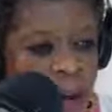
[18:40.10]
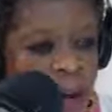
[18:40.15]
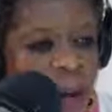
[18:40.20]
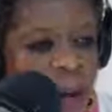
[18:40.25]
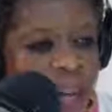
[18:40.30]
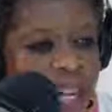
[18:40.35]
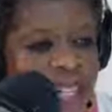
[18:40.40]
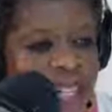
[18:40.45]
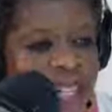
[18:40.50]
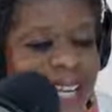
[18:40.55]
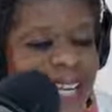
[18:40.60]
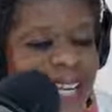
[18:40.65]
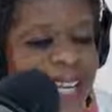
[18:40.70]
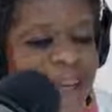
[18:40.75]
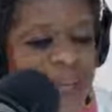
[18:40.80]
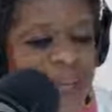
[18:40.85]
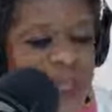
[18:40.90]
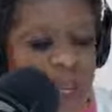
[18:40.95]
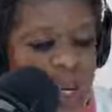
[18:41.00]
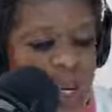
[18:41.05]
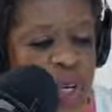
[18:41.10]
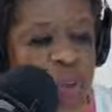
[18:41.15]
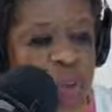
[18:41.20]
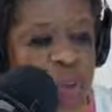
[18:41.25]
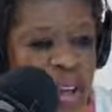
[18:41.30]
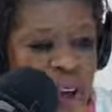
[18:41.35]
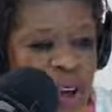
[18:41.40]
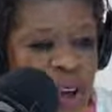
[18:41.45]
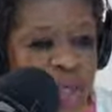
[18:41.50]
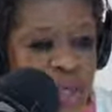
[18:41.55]
But if you
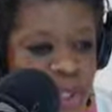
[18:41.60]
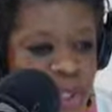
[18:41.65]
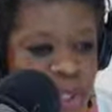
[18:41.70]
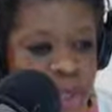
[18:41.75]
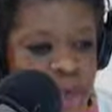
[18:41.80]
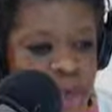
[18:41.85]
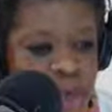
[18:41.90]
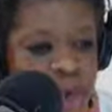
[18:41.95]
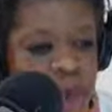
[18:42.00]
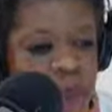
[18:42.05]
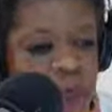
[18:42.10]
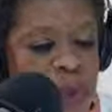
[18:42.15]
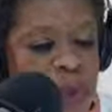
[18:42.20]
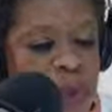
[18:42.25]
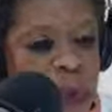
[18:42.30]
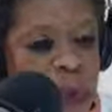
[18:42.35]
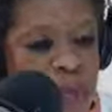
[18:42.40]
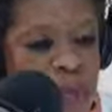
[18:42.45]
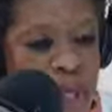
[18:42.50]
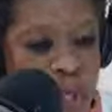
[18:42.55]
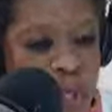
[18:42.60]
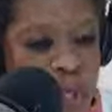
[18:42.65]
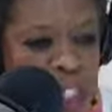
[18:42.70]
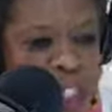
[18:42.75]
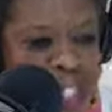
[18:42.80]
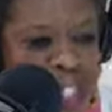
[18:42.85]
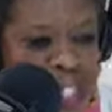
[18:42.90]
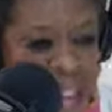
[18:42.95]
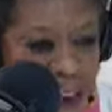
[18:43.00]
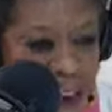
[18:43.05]
know you, if you know
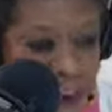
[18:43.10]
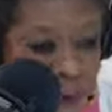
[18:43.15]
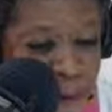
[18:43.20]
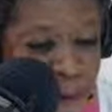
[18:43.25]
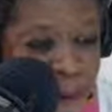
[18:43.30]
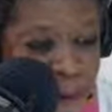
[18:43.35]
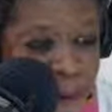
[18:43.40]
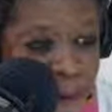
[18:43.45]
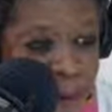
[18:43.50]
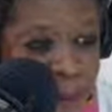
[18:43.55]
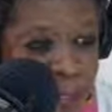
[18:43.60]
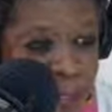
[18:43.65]
yourself,